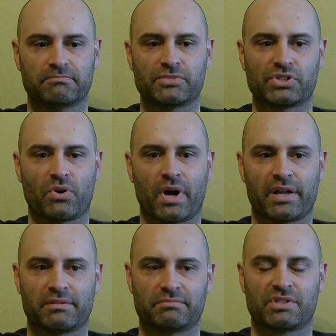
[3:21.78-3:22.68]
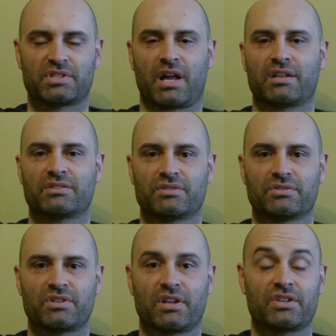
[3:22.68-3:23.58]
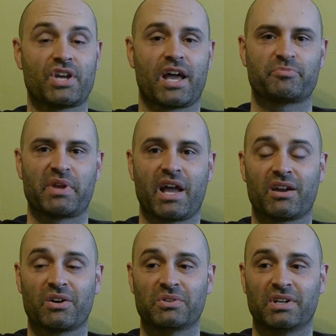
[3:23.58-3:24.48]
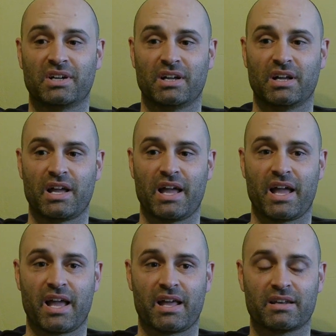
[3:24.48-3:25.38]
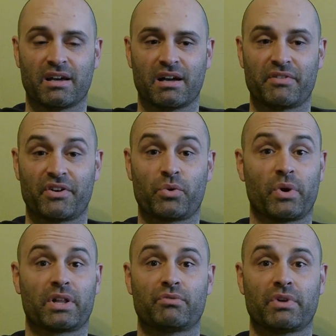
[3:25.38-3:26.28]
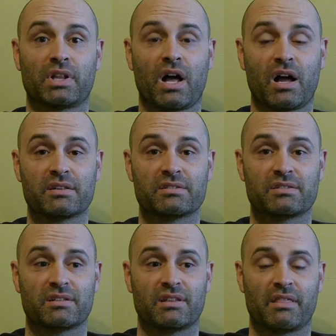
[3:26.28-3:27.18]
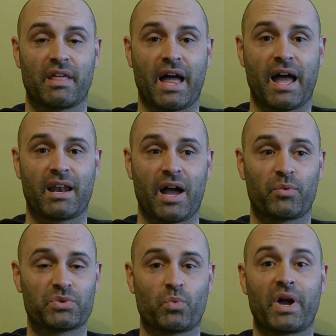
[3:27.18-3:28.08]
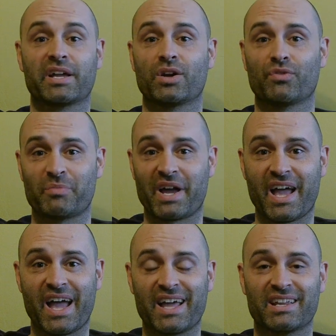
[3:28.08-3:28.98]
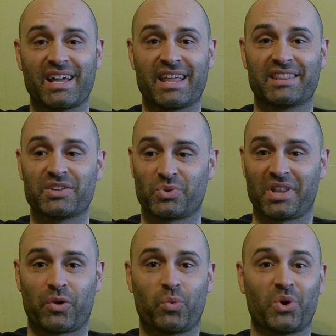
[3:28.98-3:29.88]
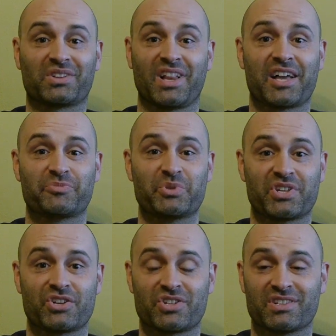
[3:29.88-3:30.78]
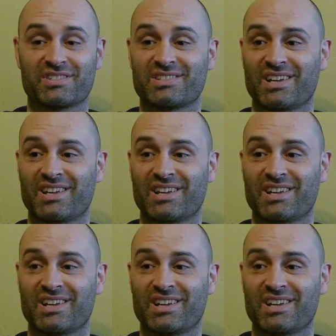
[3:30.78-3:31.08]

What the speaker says: So I decided to study jazz piano, and very quickly realized that I was way in over my head, and these were like world-class musicians.